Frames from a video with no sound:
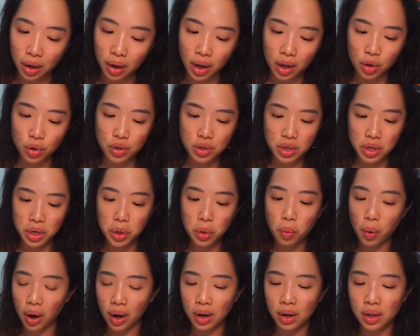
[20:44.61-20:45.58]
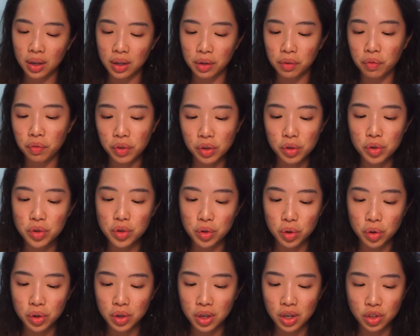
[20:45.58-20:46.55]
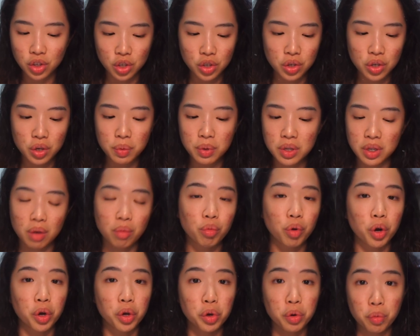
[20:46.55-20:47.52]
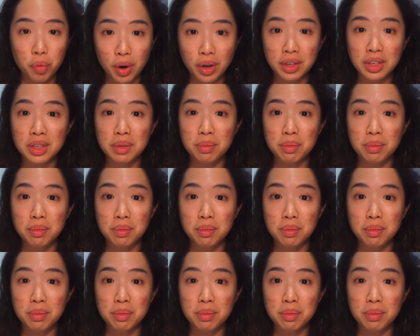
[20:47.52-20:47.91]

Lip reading: and you stay a while, and it feels so good just to be somewhere you once